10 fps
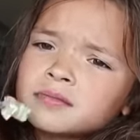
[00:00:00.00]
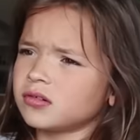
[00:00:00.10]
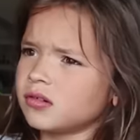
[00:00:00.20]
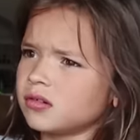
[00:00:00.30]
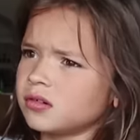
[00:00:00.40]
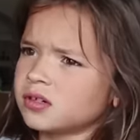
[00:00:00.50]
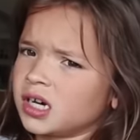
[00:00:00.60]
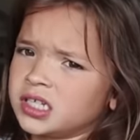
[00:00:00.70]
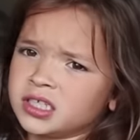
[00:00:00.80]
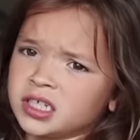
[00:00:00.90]
Oh,
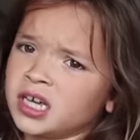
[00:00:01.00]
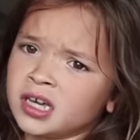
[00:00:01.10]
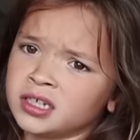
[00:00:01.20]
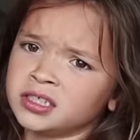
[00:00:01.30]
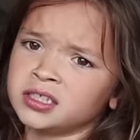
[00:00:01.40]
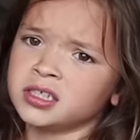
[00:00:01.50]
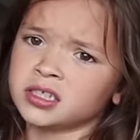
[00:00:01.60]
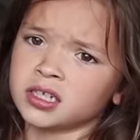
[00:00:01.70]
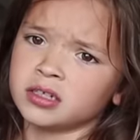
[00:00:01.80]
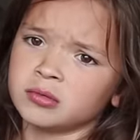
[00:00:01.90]
guys, I can't eat
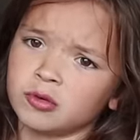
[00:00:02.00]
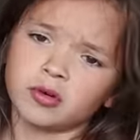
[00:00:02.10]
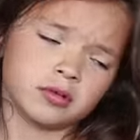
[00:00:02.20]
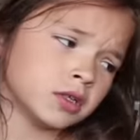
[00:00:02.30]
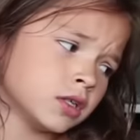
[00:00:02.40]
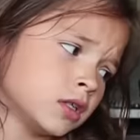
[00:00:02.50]
this anymore.